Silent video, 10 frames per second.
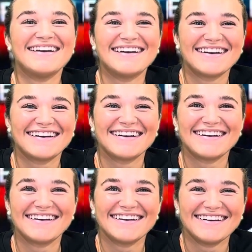
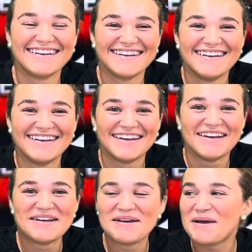
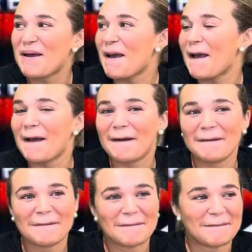
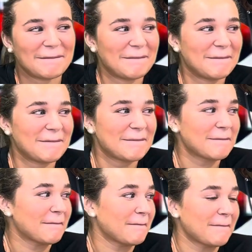
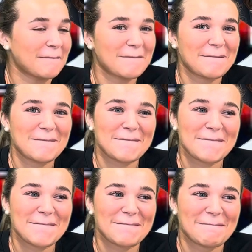
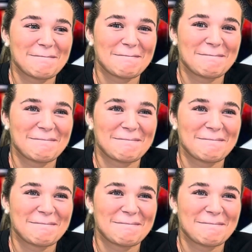(not speaking)